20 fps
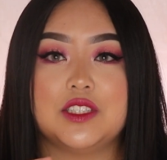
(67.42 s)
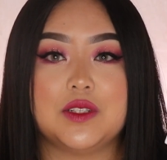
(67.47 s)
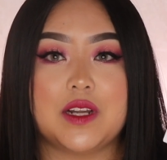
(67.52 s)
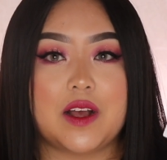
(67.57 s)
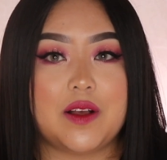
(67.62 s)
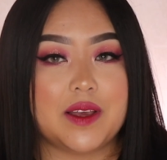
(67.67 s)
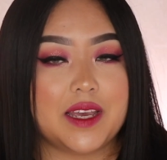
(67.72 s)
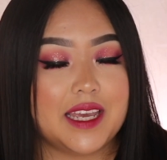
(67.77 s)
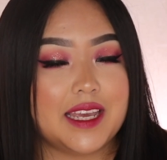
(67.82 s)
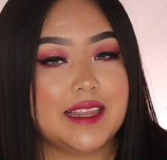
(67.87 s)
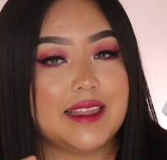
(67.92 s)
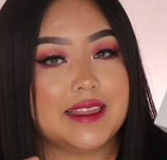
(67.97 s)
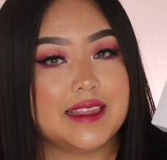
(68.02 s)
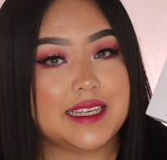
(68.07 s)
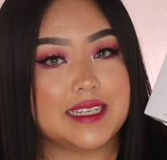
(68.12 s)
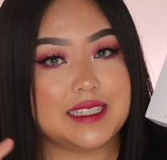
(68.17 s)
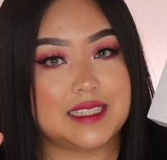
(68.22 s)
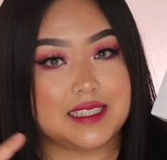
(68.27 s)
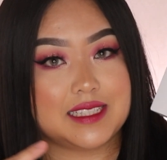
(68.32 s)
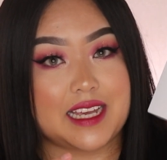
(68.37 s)
now in
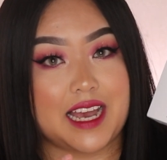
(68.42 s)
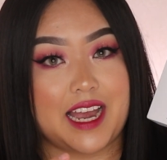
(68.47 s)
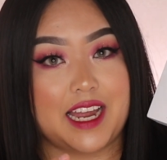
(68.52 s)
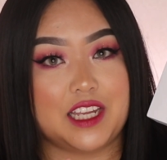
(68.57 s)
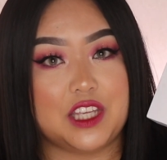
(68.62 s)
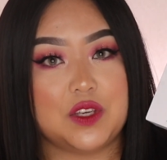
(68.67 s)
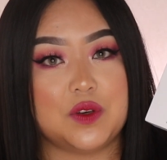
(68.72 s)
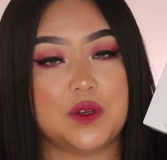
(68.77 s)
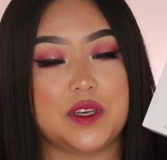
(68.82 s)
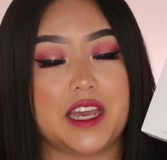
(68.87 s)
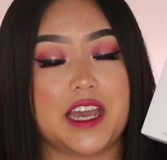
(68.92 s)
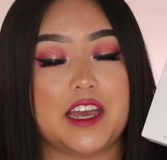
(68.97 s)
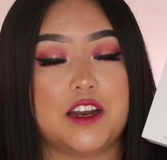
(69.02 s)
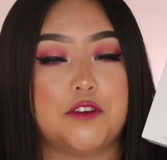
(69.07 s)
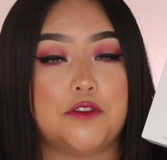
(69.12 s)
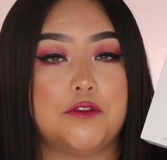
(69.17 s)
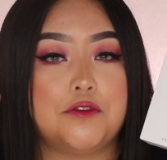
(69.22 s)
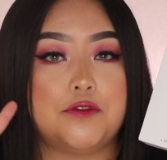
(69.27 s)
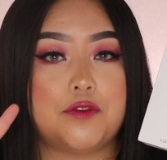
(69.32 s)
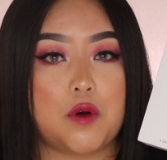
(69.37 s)
this set, you get
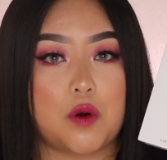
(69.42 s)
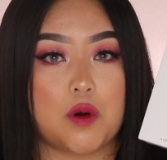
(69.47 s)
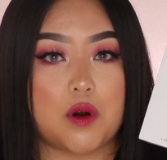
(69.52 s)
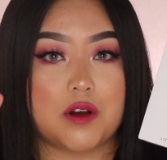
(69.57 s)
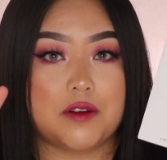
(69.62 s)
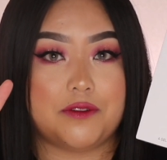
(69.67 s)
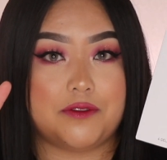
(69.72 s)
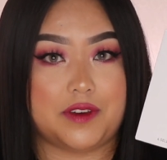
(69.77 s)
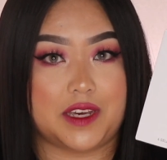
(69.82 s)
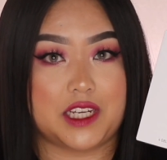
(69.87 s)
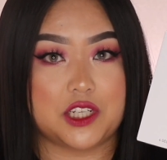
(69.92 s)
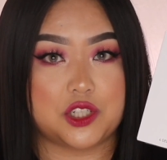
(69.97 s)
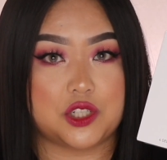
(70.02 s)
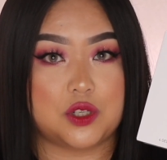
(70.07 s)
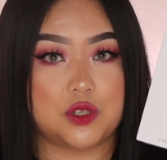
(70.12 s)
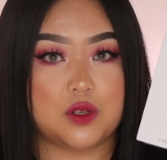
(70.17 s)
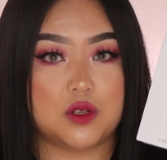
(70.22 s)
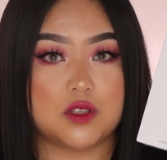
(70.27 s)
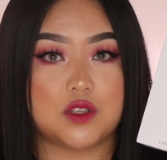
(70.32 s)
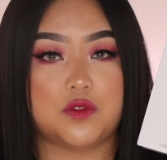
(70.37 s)
4
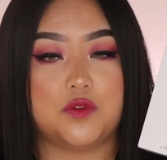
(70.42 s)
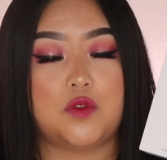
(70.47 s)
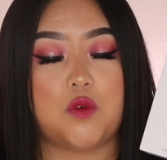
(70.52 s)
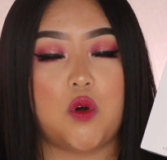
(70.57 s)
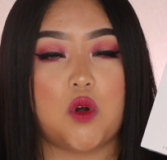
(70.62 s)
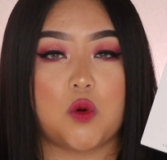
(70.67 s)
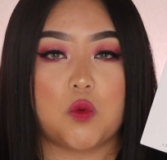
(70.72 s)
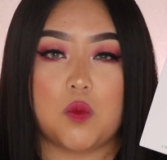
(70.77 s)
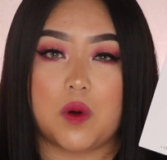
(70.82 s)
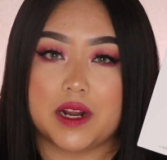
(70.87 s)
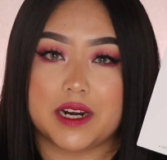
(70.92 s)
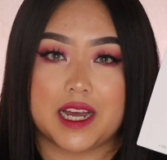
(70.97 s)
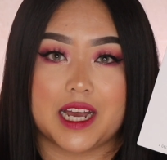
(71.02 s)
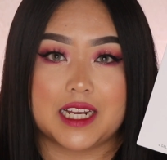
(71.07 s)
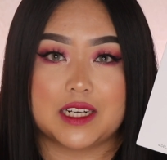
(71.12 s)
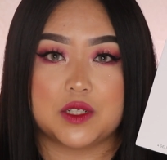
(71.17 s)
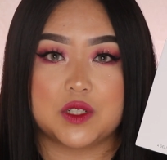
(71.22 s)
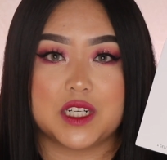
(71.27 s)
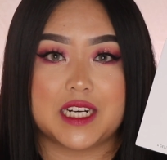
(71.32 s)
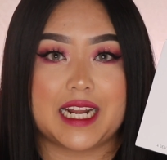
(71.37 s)
facials for
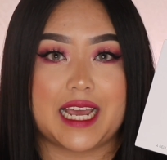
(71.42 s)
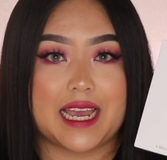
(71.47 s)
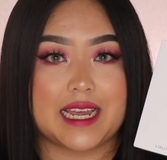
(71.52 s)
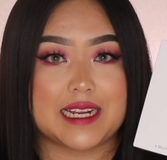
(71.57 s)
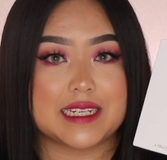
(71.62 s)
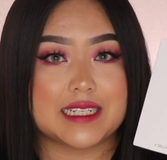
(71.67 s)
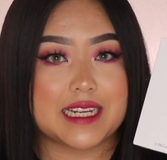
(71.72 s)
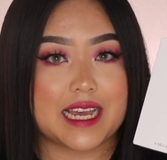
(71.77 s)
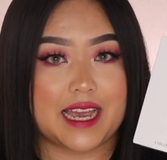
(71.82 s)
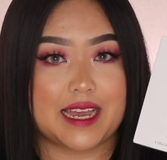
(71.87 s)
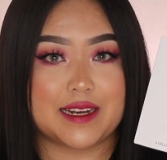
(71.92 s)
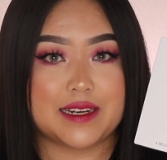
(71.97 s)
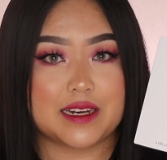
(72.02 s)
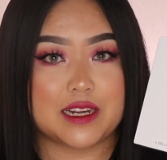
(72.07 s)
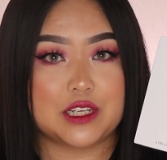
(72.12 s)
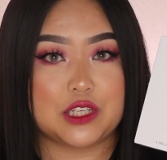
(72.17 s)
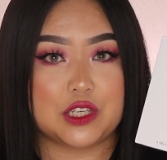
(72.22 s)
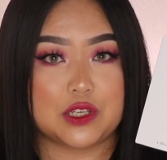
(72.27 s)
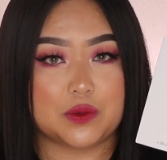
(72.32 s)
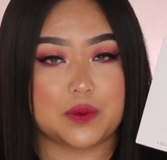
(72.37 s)
$110
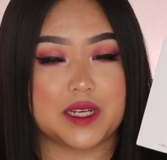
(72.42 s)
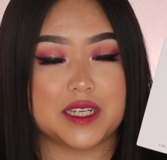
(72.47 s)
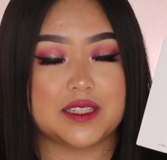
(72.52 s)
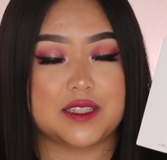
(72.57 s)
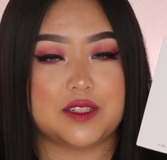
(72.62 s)
US.